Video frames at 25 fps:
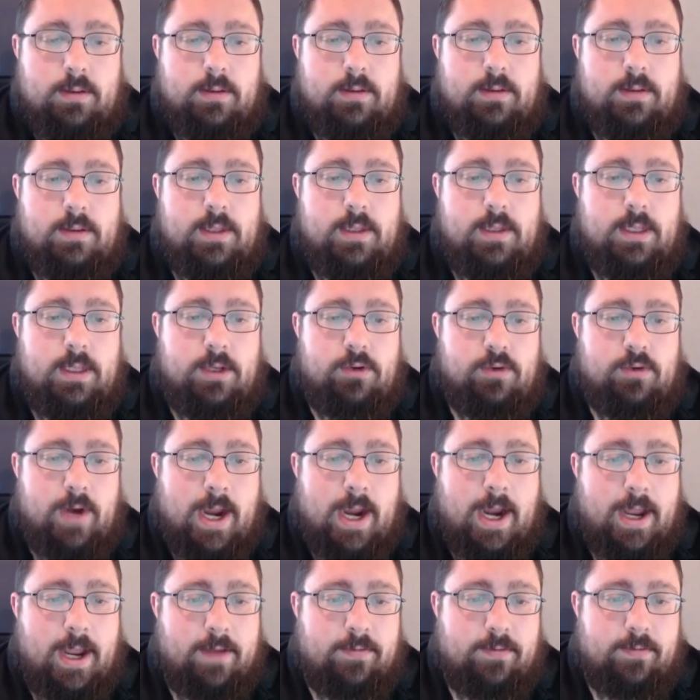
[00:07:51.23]
the
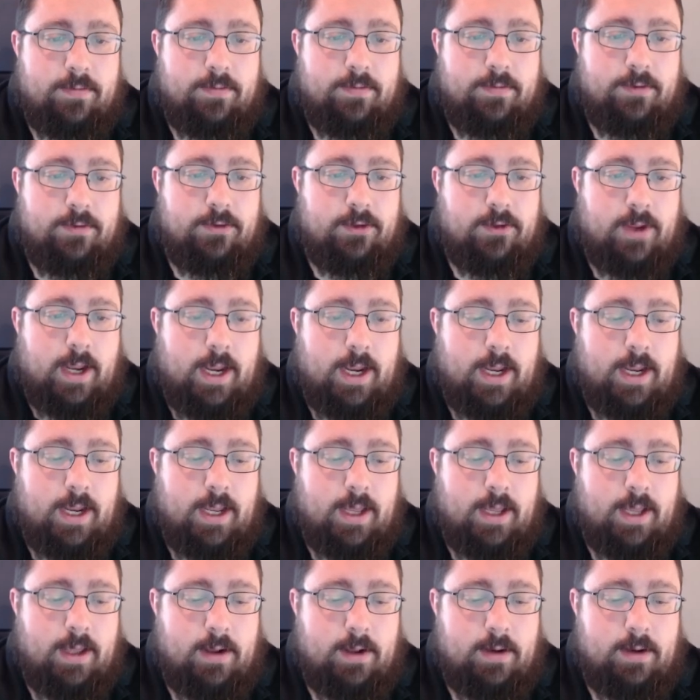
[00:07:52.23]
drafts
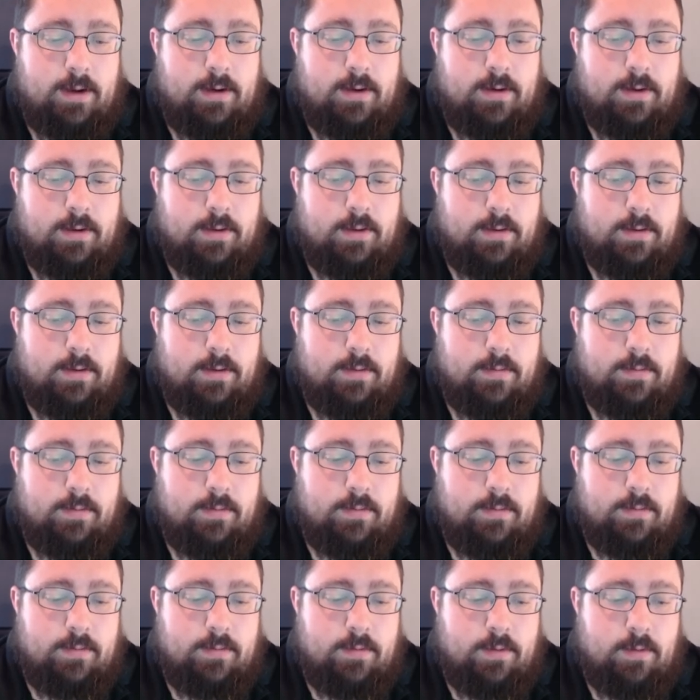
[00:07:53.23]
and
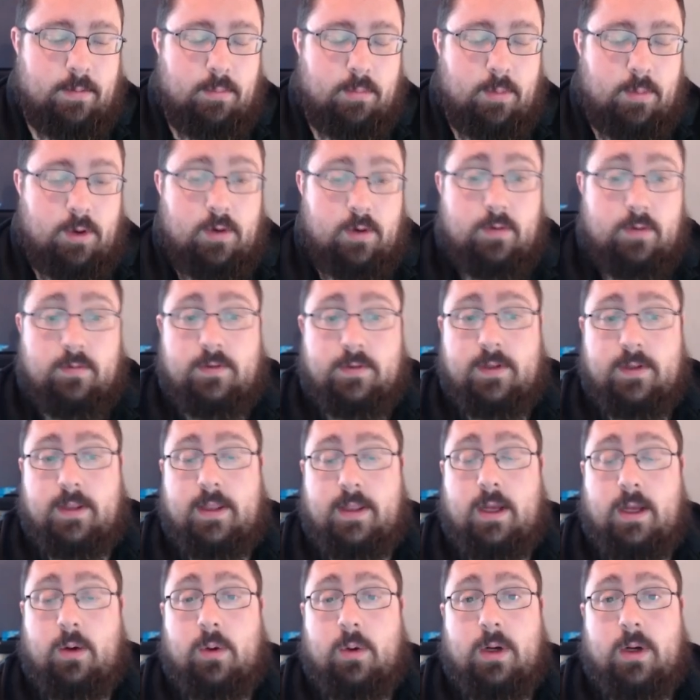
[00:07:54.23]
the moves that
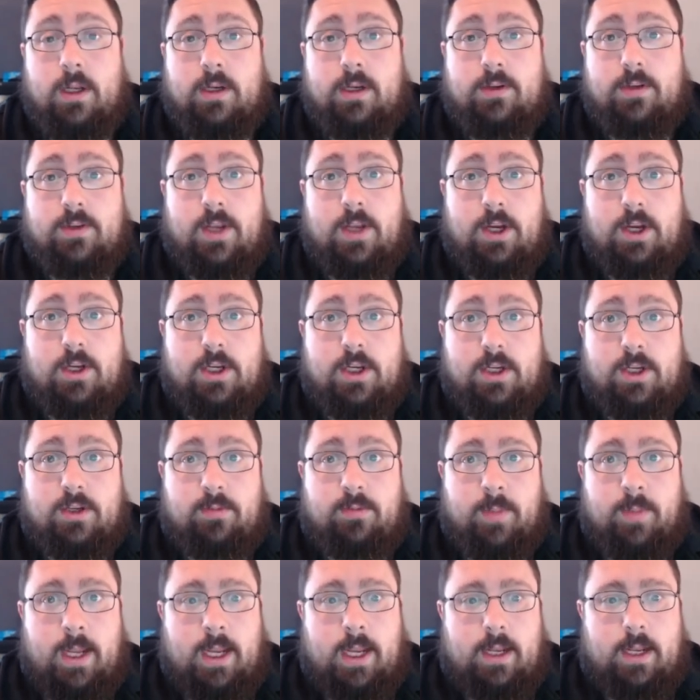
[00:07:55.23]
organization has
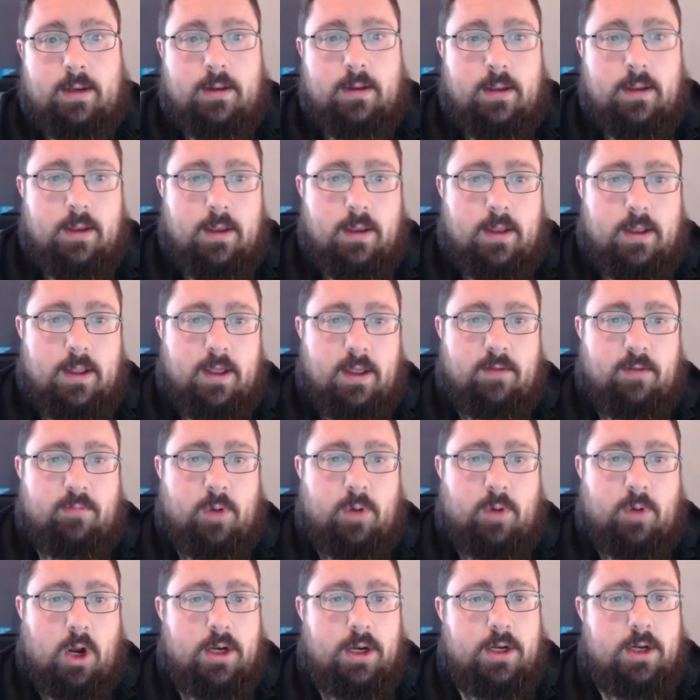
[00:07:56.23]
made. They've
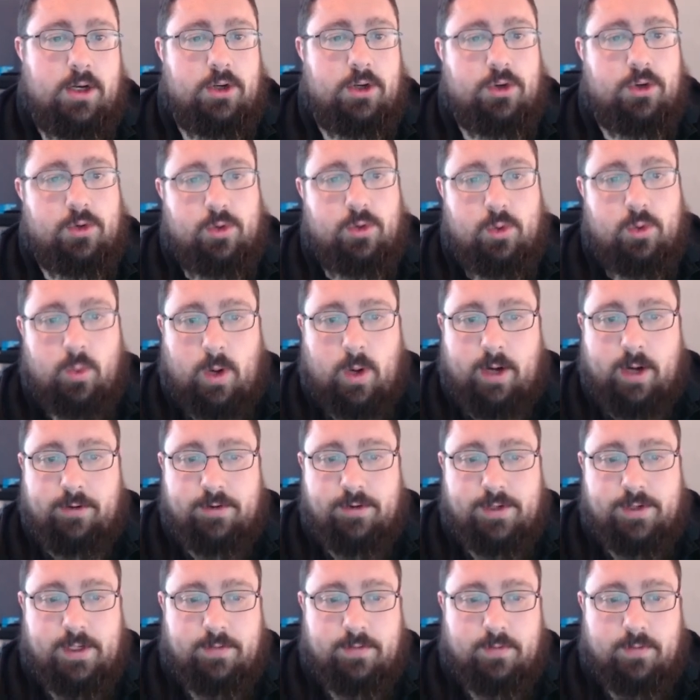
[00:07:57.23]
brought in a true wide
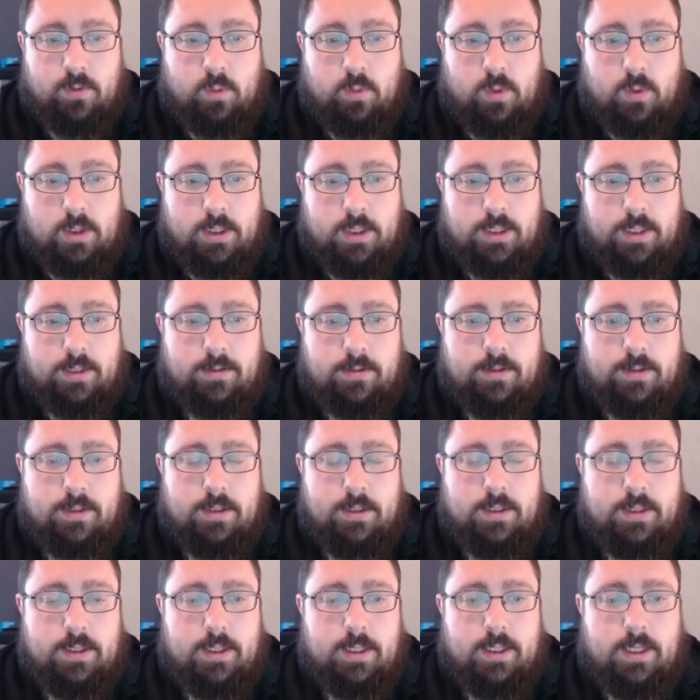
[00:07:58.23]
receiver 1.
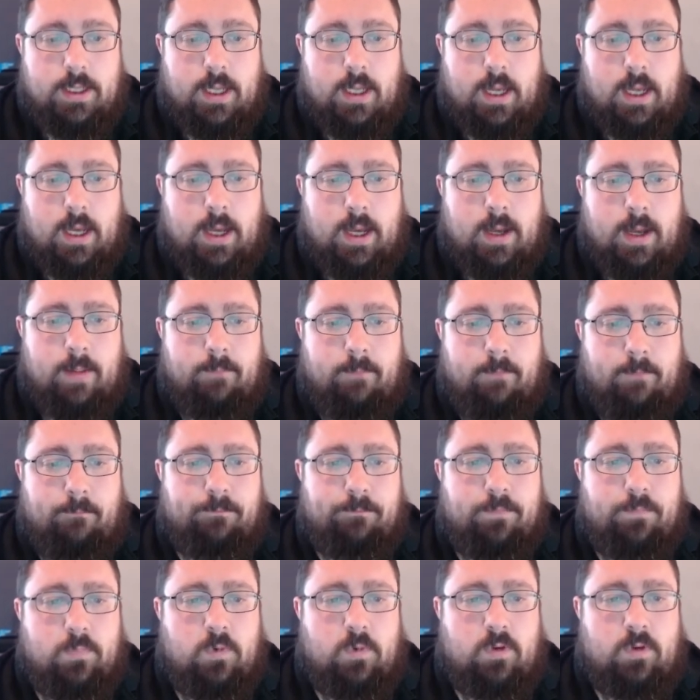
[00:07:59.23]
So